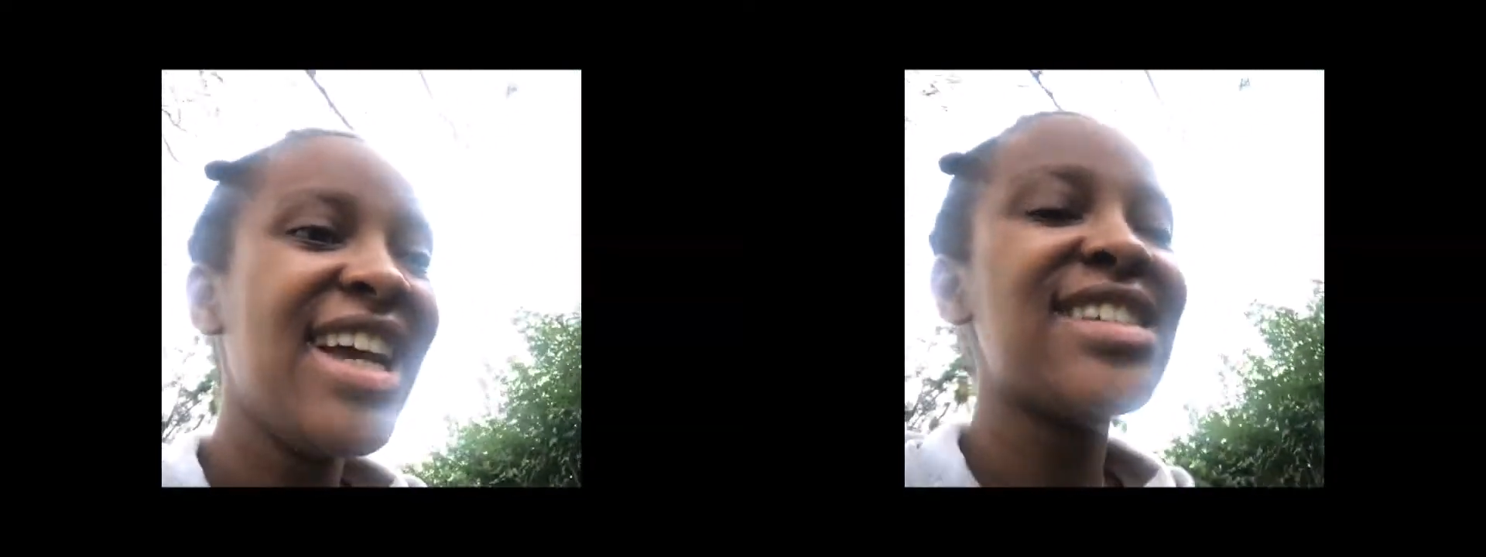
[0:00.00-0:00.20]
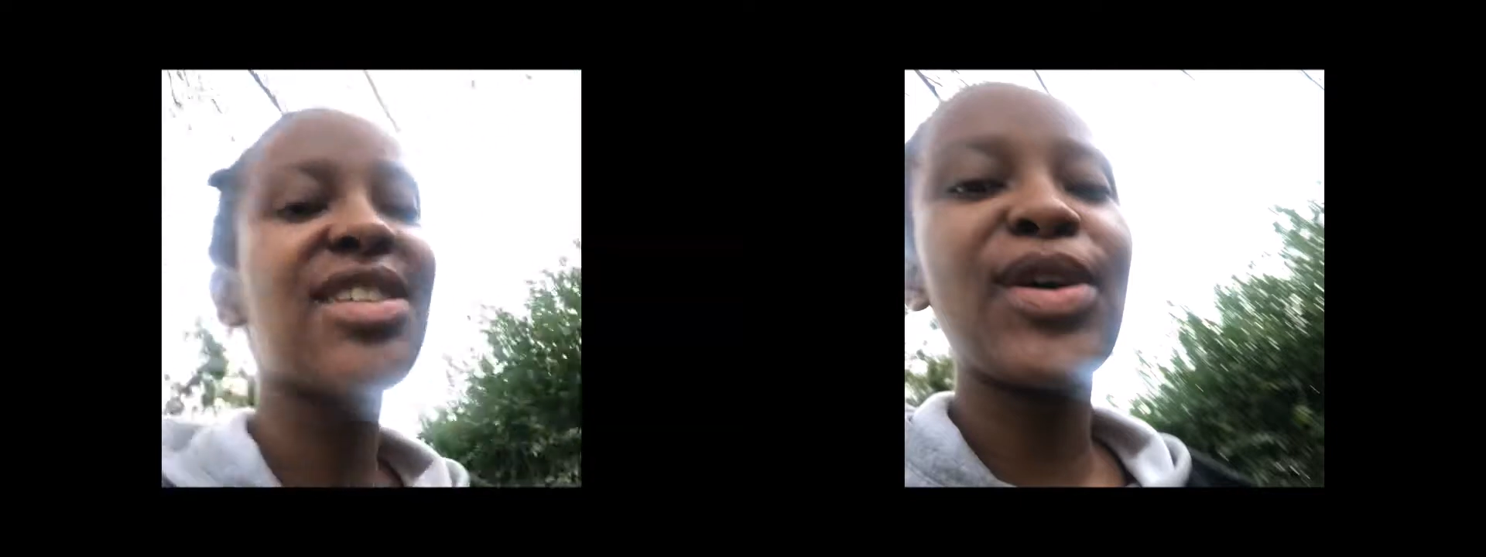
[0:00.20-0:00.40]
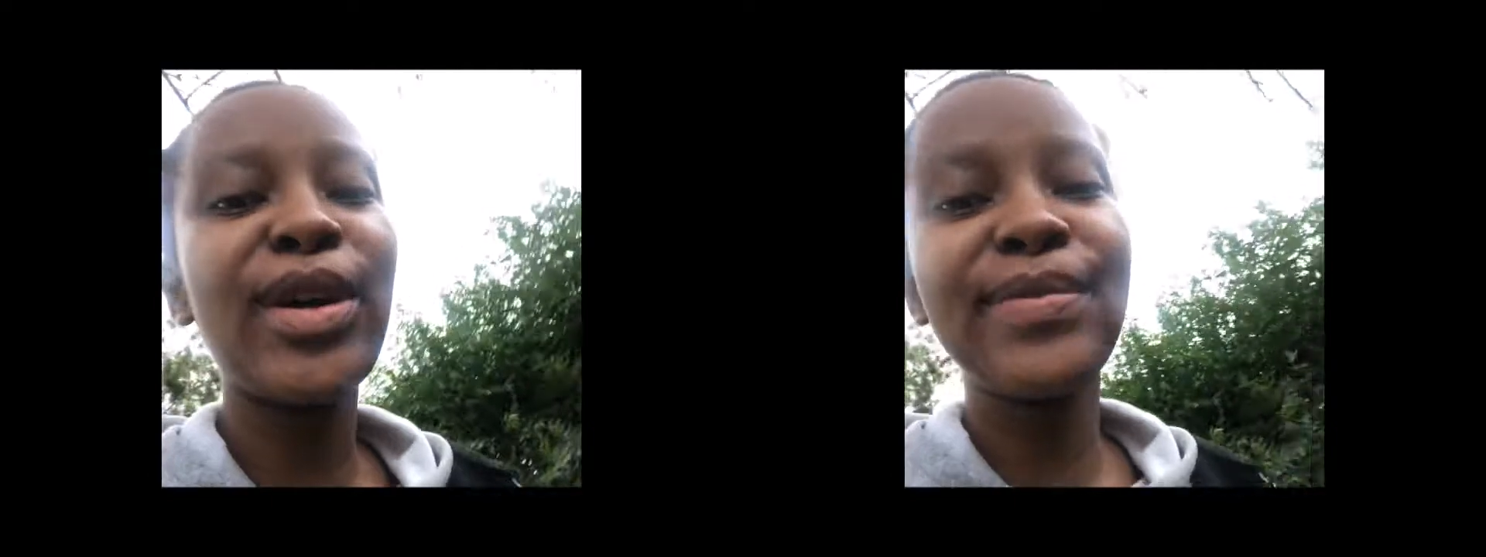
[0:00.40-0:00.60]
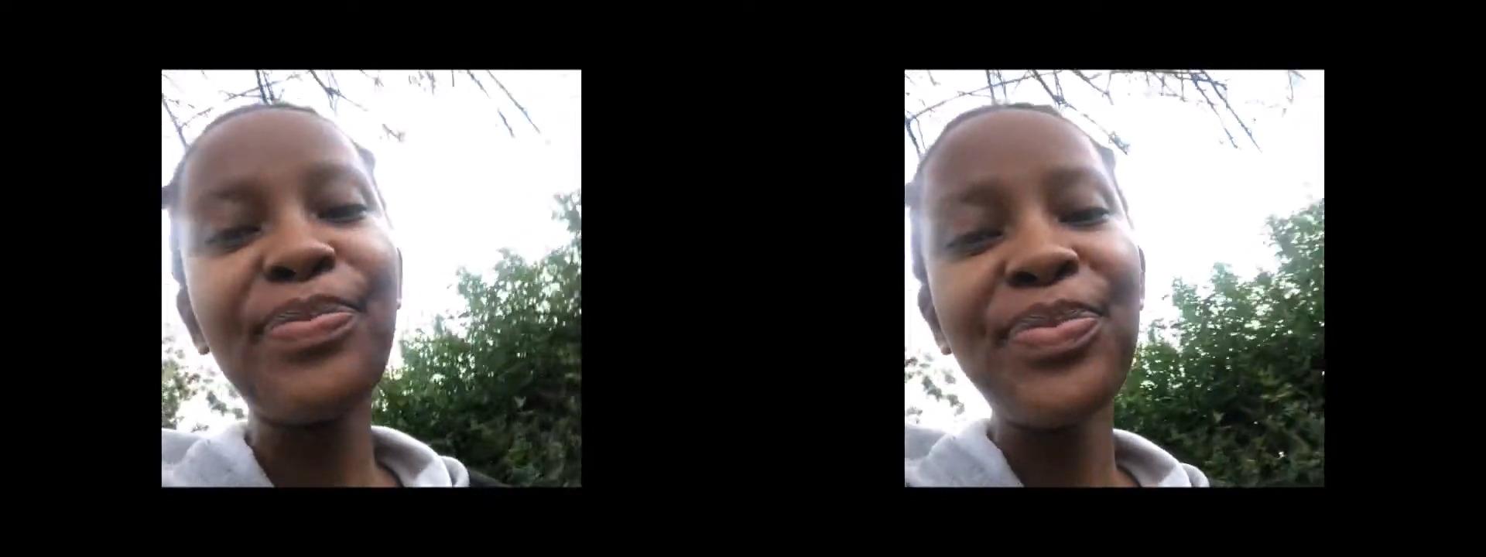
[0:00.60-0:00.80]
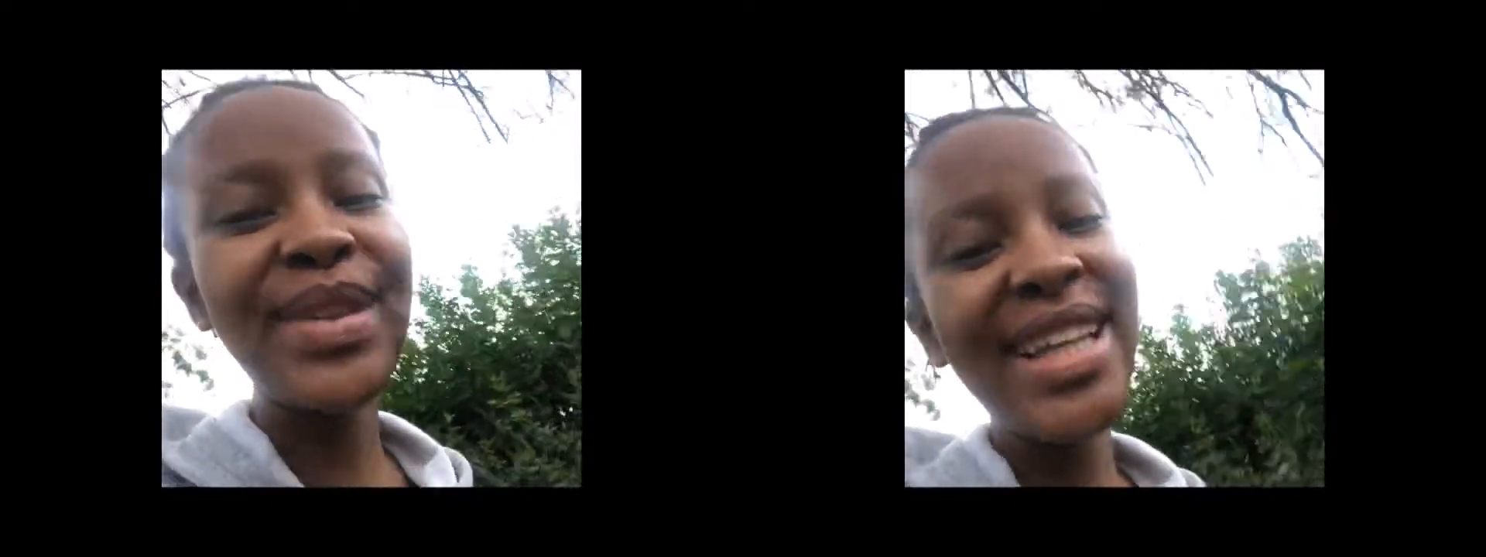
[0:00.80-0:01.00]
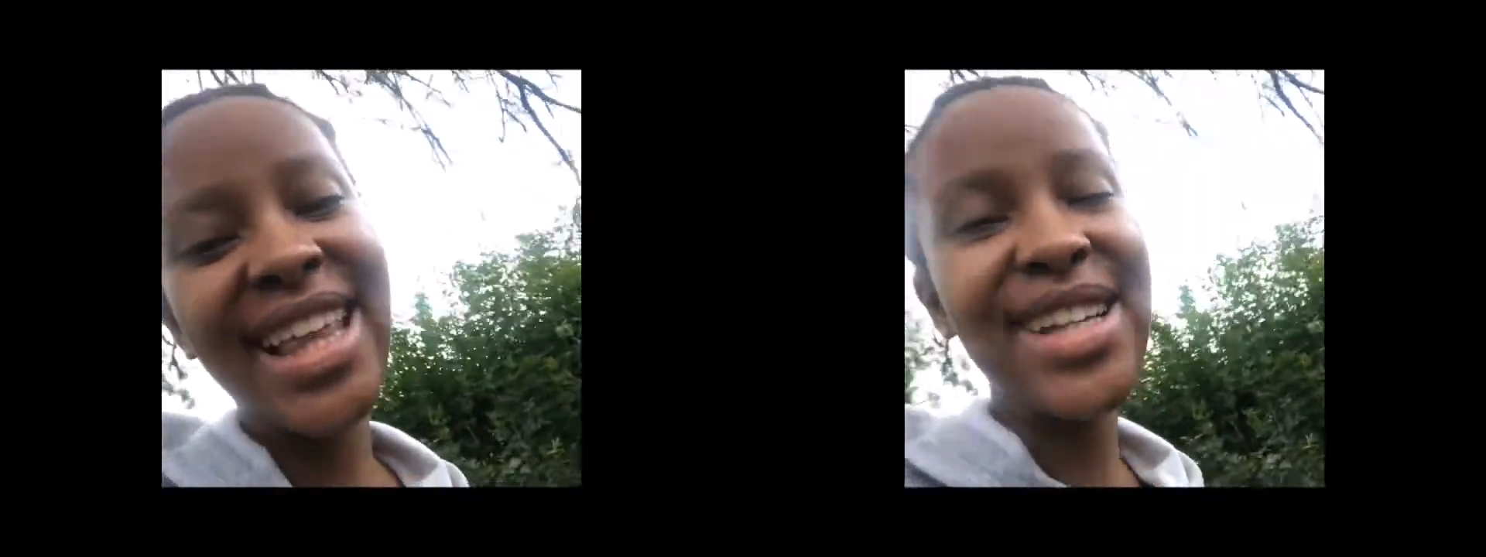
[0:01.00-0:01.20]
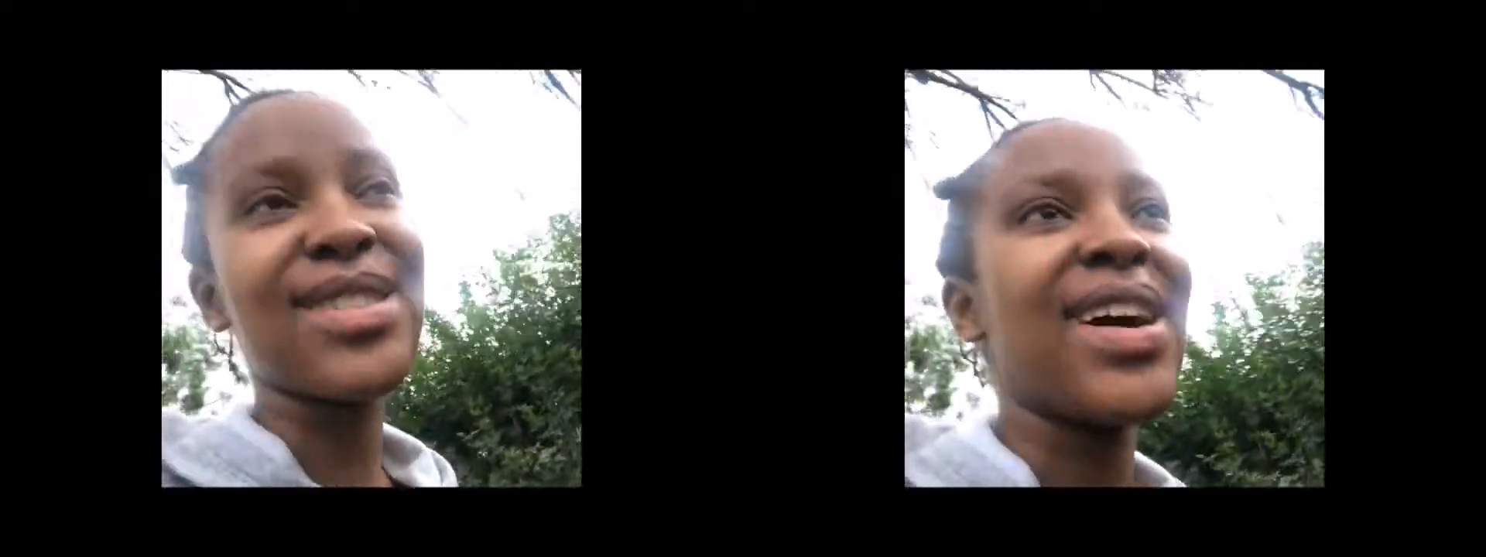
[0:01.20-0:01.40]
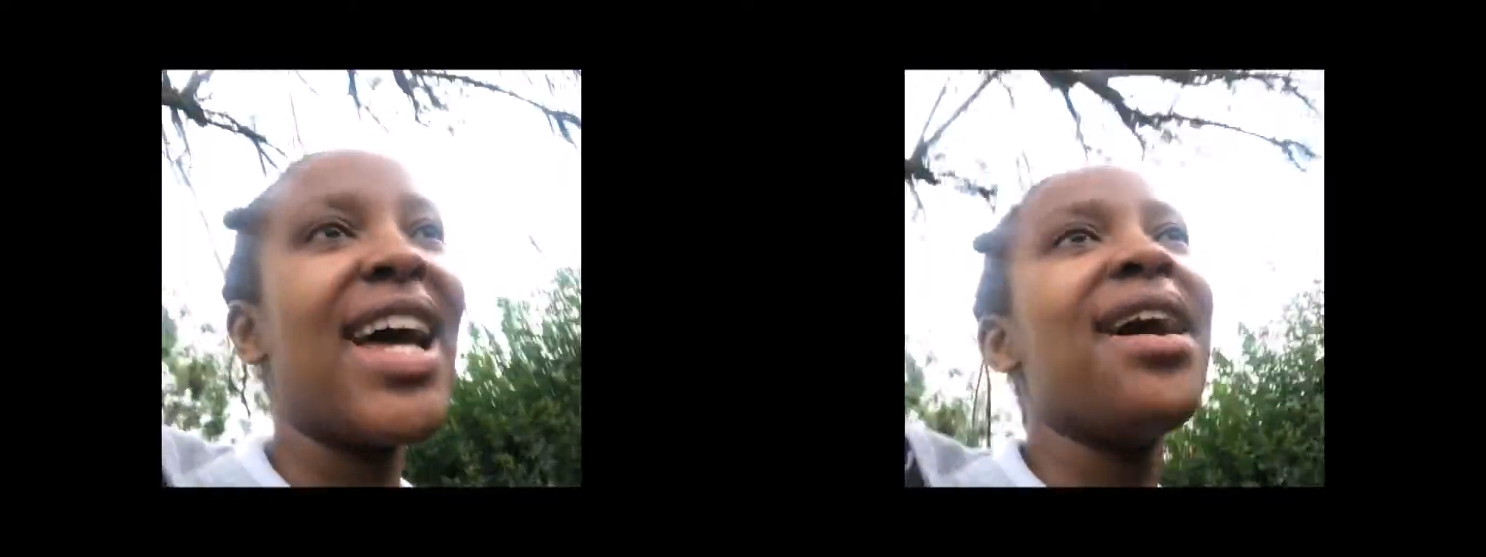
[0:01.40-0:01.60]
So that's
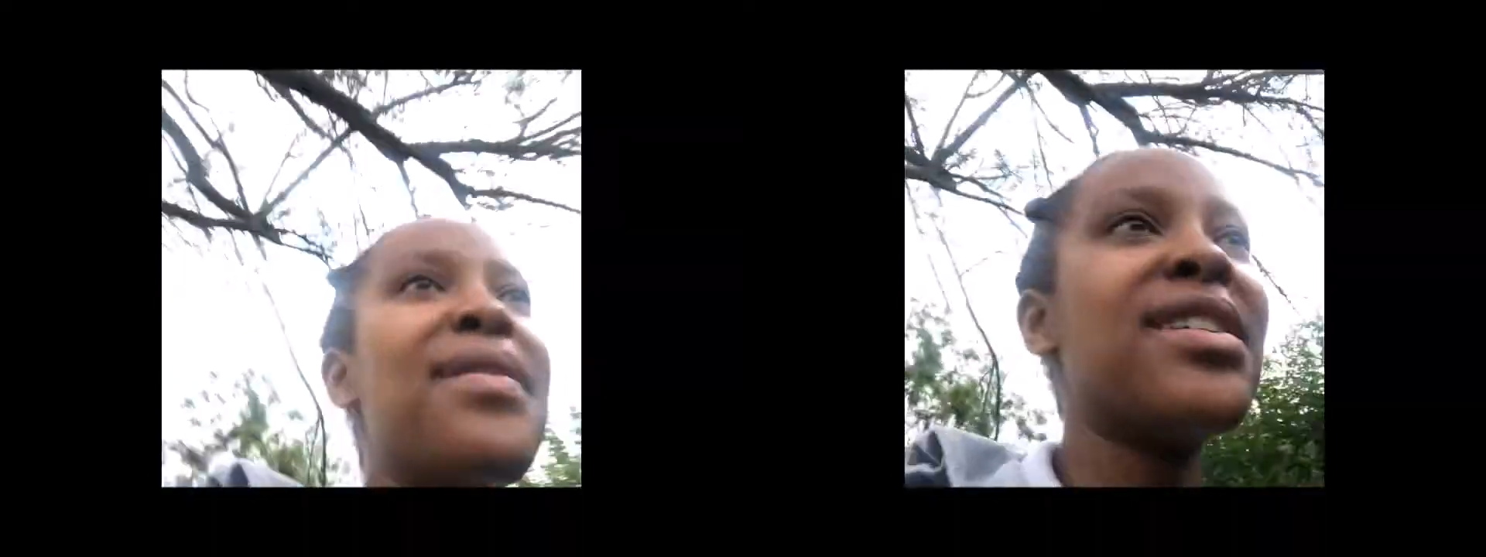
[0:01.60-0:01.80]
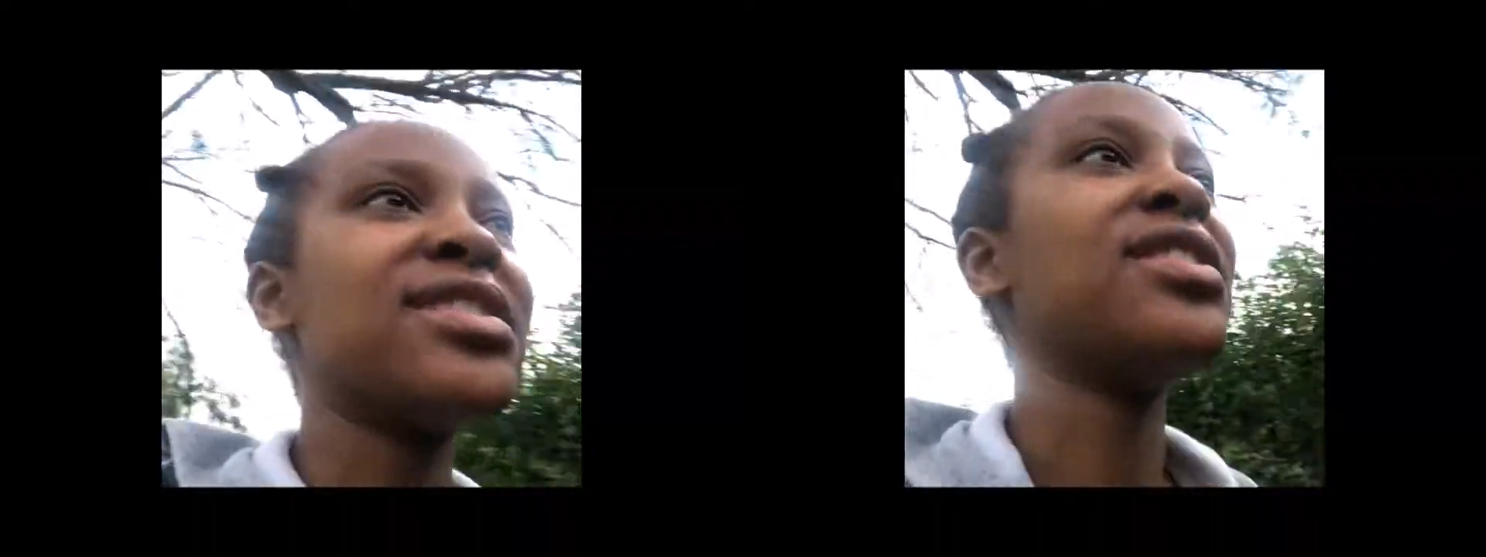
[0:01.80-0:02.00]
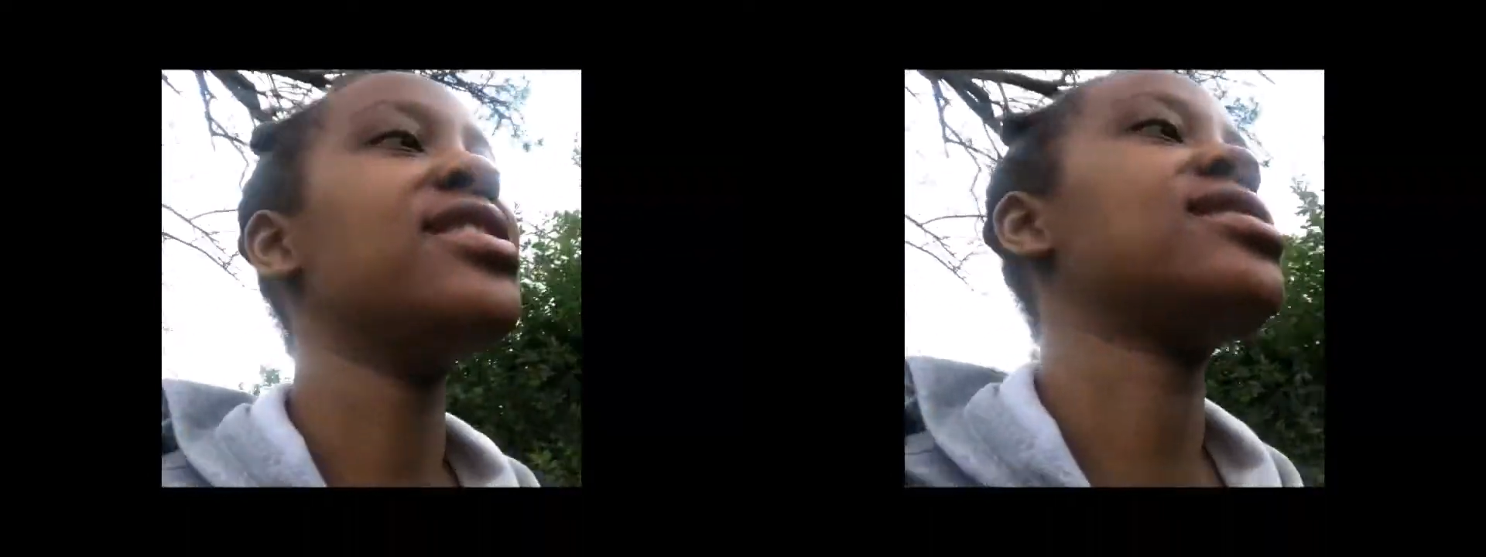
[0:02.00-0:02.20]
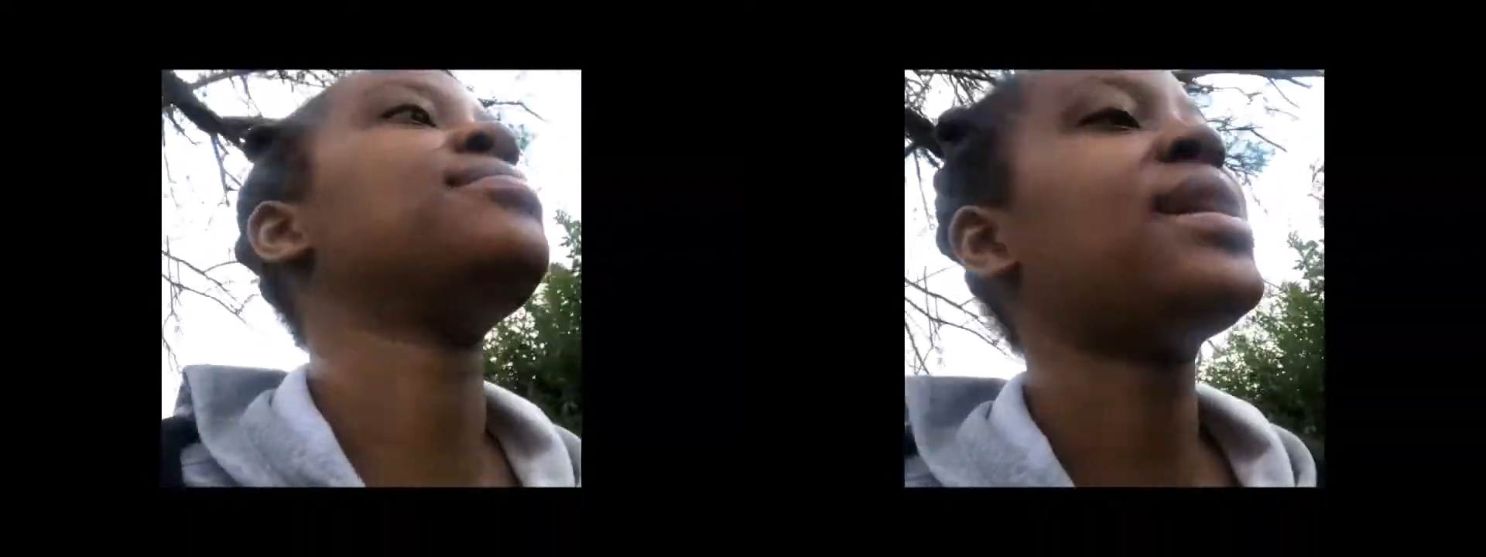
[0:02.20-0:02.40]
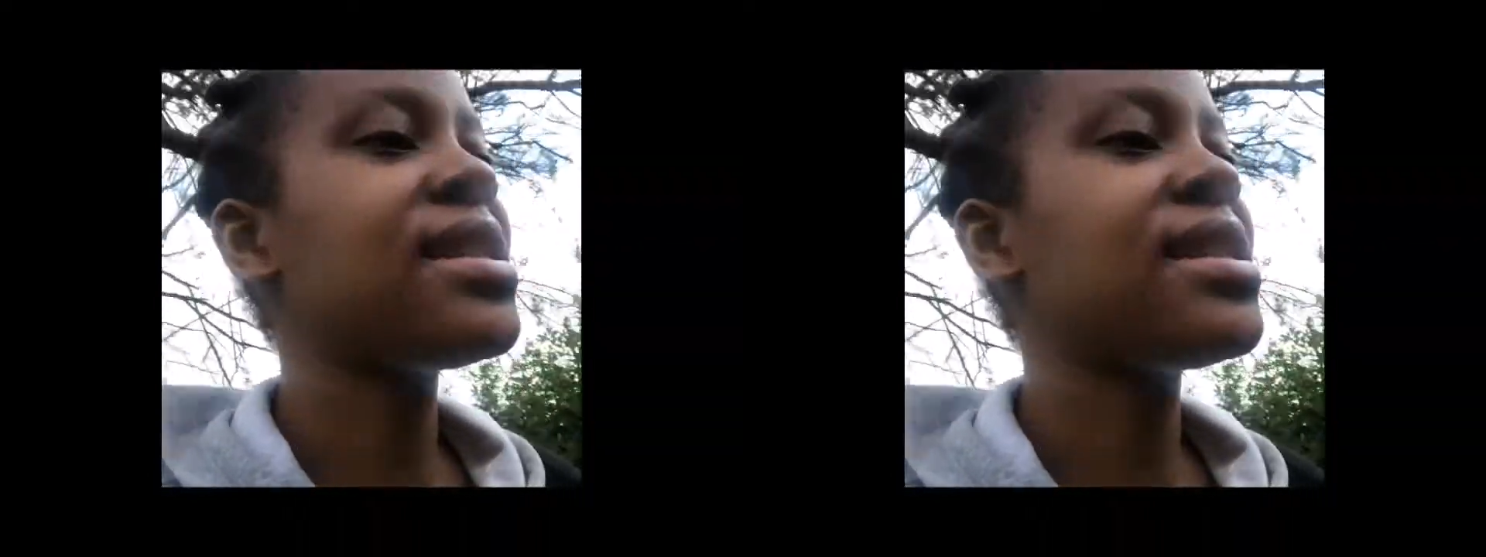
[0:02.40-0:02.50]
why I'm actually going to my